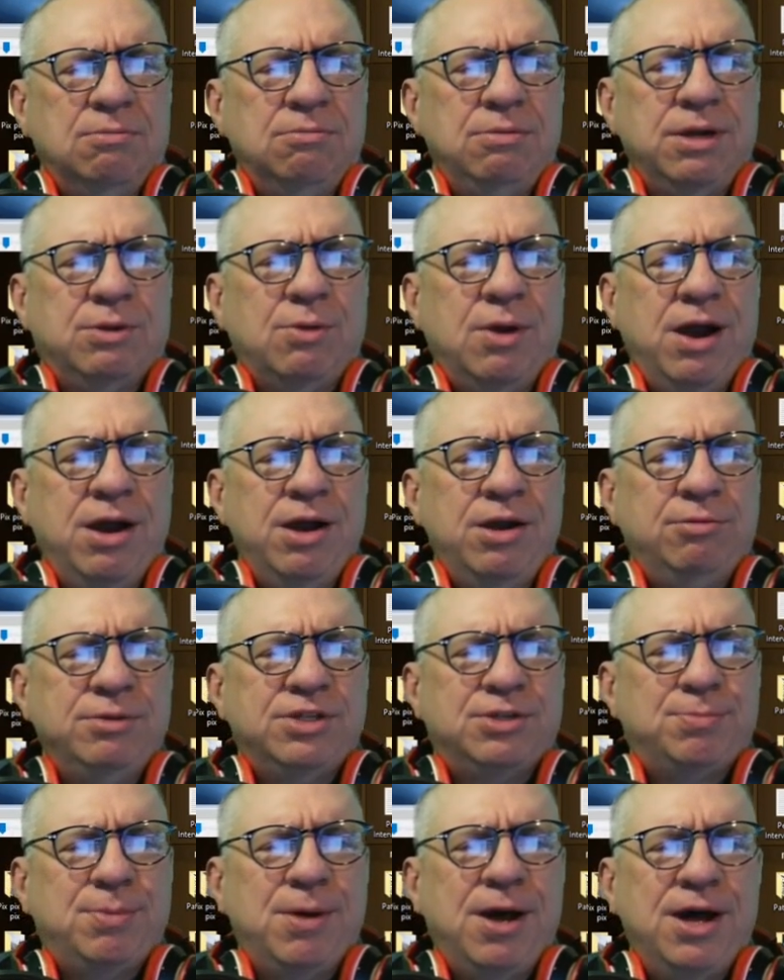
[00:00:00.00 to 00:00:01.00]
Required
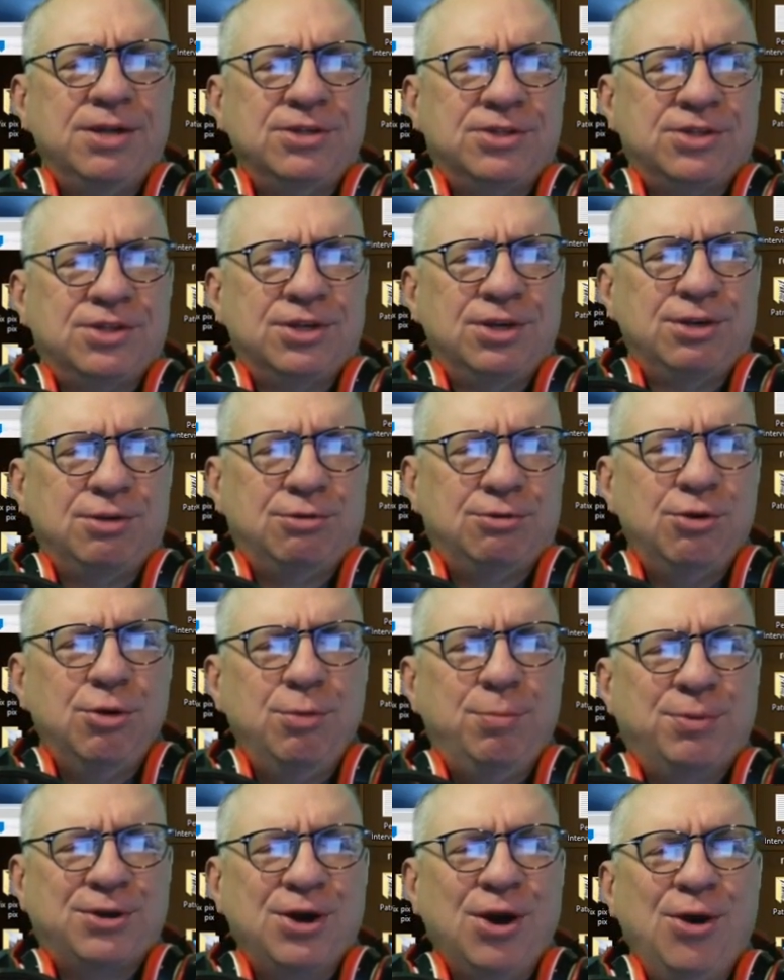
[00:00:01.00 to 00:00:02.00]
response.
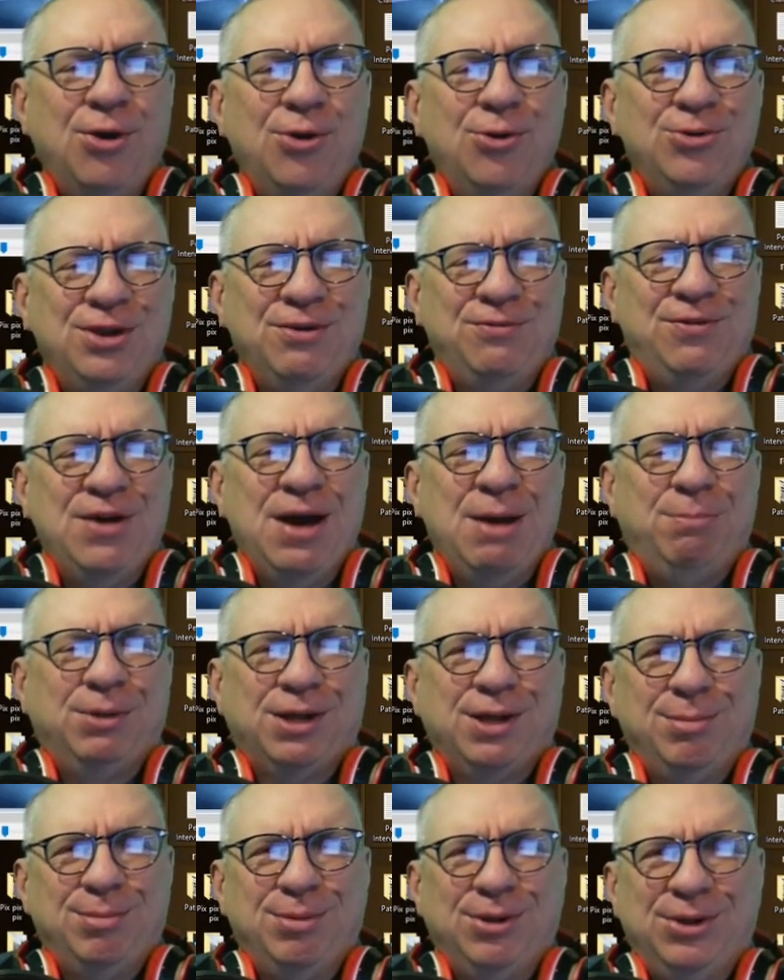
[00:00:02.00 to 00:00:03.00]
Group code if
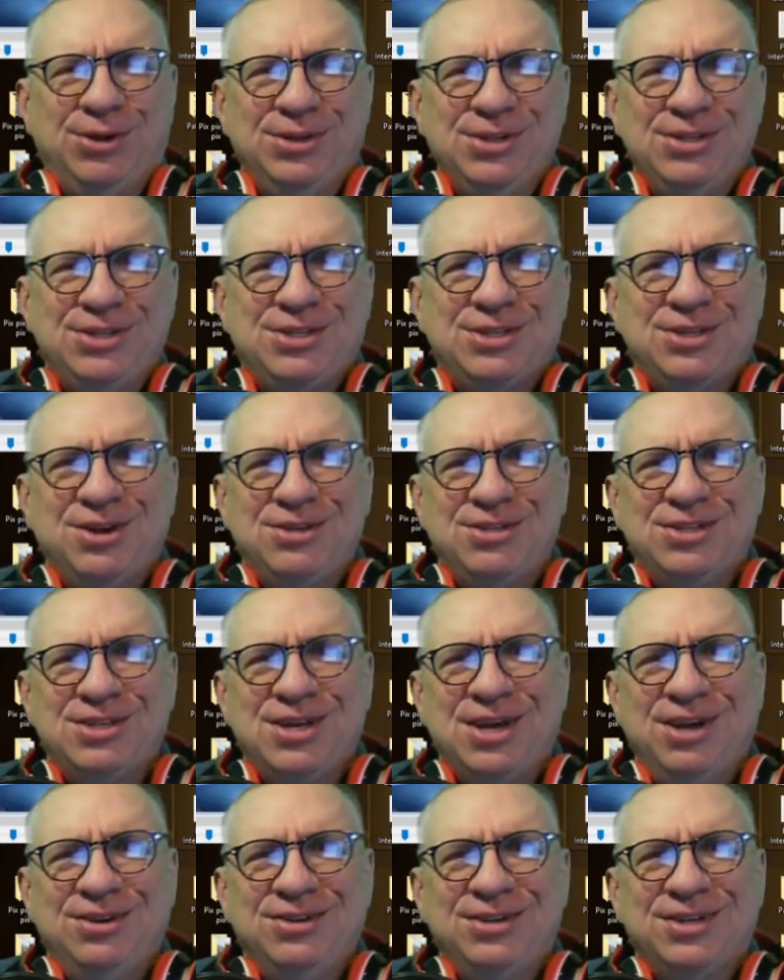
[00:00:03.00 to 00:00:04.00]
applicable, it starts
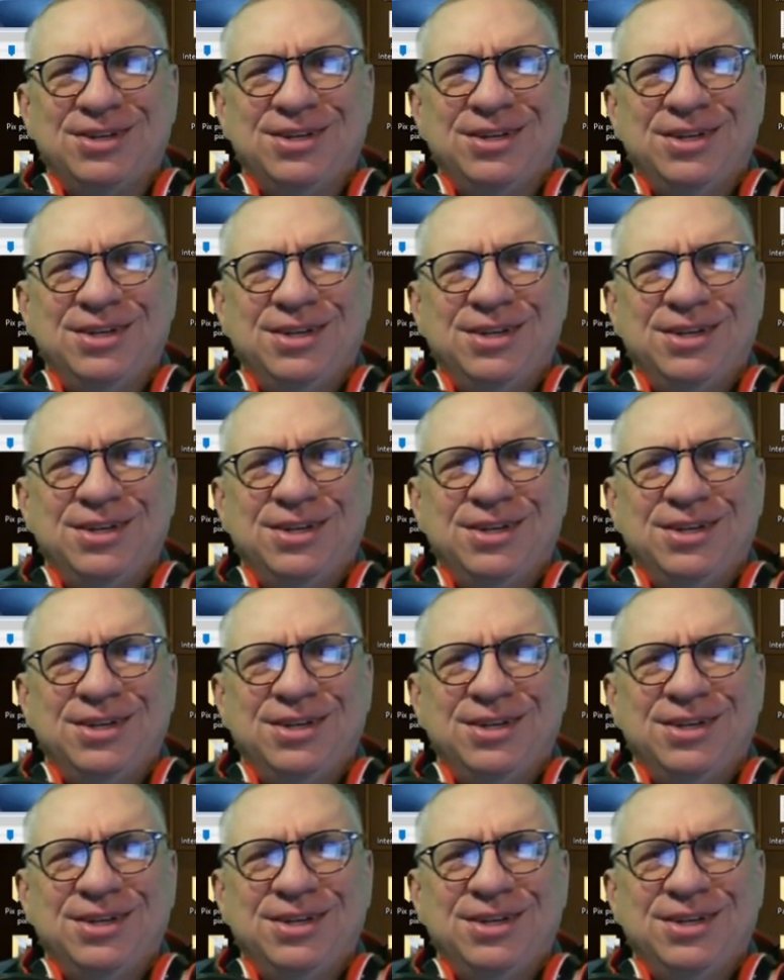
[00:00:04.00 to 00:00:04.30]
out.